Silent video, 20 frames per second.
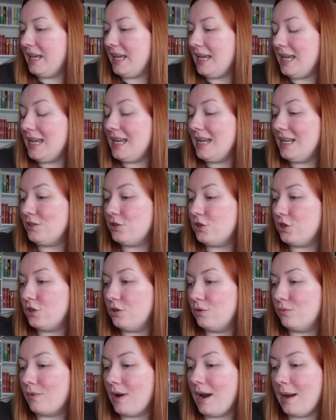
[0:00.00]
here
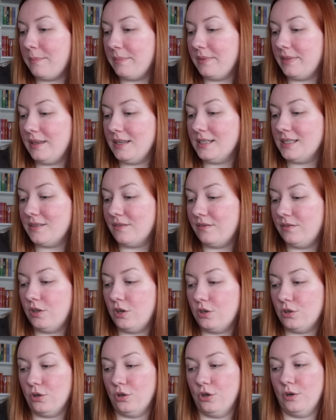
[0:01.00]
to wrap this
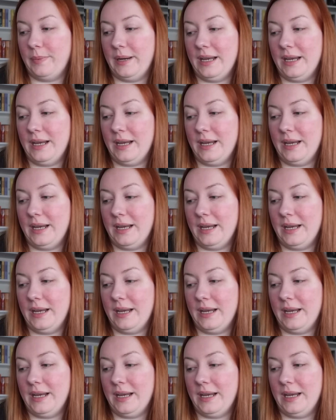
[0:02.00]
vlog up.